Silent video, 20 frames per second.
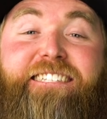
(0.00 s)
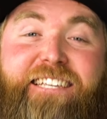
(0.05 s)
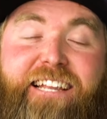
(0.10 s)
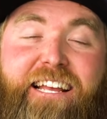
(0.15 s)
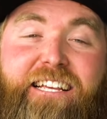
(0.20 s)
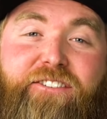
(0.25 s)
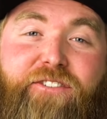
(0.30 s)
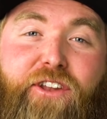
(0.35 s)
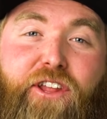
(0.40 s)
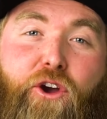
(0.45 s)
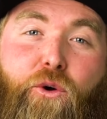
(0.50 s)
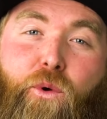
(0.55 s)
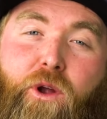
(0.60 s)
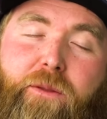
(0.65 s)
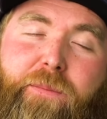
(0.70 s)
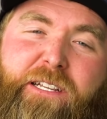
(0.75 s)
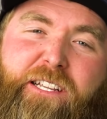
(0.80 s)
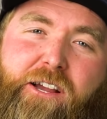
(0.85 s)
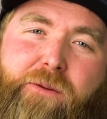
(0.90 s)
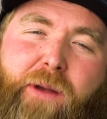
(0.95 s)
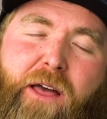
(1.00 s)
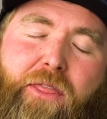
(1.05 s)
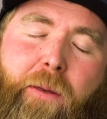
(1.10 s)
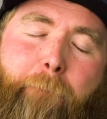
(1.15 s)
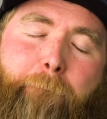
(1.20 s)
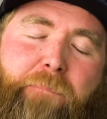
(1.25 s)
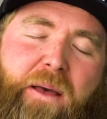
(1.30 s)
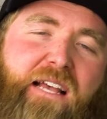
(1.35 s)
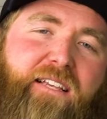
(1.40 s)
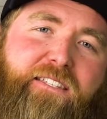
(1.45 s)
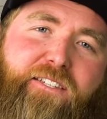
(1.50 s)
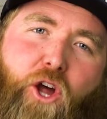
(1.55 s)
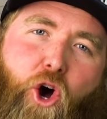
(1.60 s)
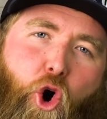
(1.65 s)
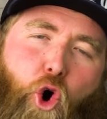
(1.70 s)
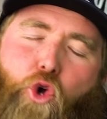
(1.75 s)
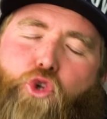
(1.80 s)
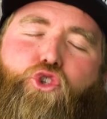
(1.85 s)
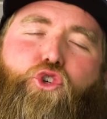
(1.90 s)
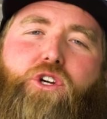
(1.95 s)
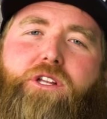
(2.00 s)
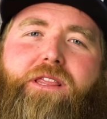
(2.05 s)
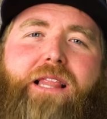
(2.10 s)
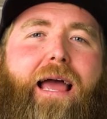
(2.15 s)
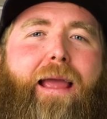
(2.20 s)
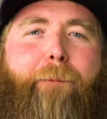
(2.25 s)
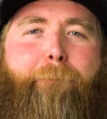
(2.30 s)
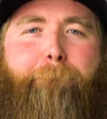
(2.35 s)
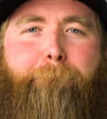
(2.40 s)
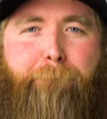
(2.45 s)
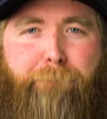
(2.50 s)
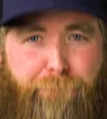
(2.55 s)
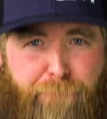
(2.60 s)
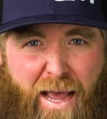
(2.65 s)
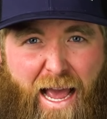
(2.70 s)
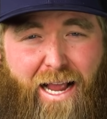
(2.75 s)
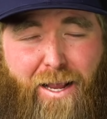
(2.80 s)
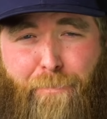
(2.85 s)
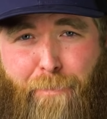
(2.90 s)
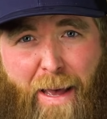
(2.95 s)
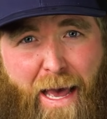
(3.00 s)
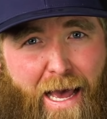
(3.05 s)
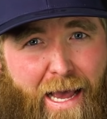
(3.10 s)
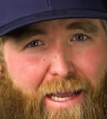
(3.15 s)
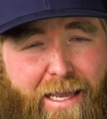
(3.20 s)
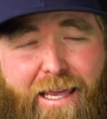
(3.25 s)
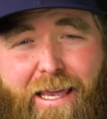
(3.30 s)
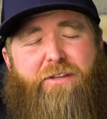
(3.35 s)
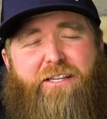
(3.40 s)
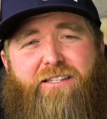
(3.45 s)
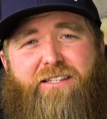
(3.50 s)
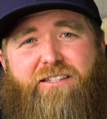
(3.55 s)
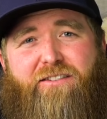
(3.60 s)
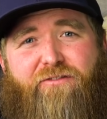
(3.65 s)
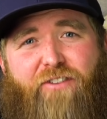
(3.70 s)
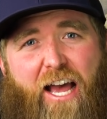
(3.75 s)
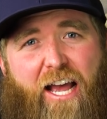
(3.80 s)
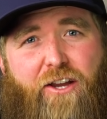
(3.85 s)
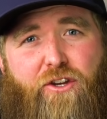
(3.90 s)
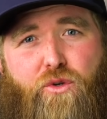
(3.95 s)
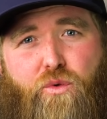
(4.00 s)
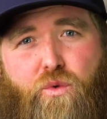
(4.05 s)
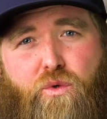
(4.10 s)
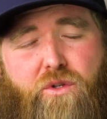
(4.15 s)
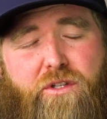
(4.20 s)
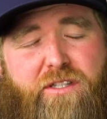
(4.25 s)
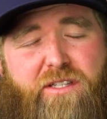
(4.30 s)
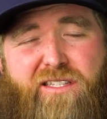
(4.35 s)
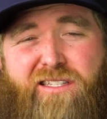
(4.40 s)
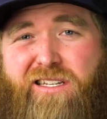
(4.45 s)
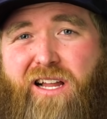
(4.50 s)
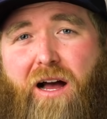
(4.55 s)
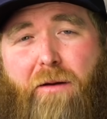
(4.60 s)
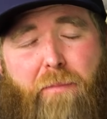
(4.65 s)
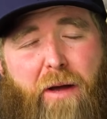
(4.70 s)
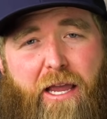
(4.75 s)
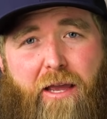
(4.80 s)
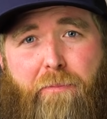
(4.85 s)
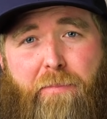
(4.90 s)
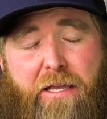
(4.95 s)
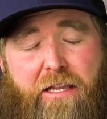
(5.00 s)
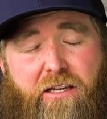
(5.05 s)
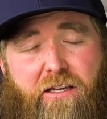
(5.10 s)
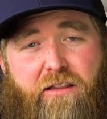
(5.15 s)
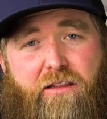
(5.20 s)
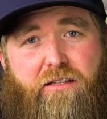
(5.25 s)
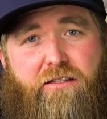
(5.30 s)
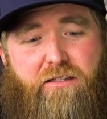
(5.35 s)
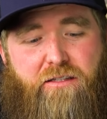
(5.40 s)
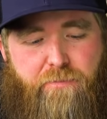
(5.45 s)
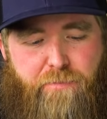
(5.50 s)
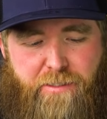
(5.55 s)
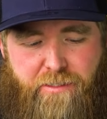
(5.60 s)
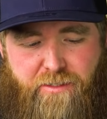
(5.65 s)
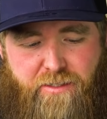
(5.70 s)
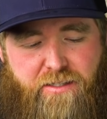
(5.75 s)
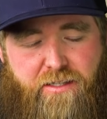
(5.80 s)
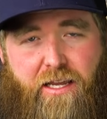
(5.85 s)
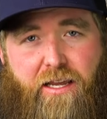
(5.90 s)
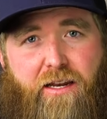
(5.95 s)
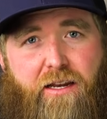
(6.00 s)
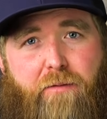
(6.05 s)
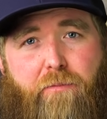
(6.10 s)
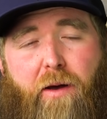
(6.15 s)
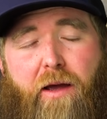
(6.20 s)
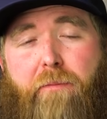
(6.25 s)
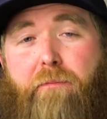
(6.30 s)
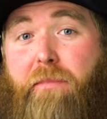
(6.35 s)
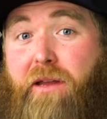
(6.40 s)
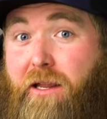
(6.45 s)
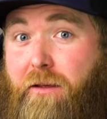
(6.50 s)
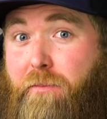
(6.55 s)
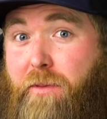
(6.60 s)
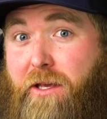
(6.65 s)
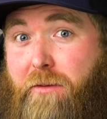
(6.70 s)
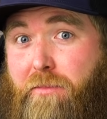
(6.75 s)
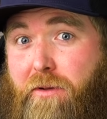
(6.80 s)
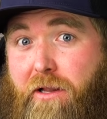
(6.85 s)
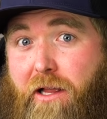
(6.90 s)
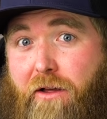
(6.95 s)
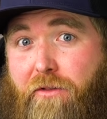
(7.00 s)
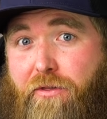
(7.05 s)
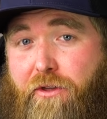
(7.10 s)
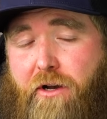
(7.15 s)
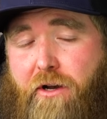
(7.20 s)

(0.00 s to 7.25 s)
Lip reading: today's video, we're gonna be talking about the best ultralight backpack. This is factual, this is not my opinion. This has been stated by many people out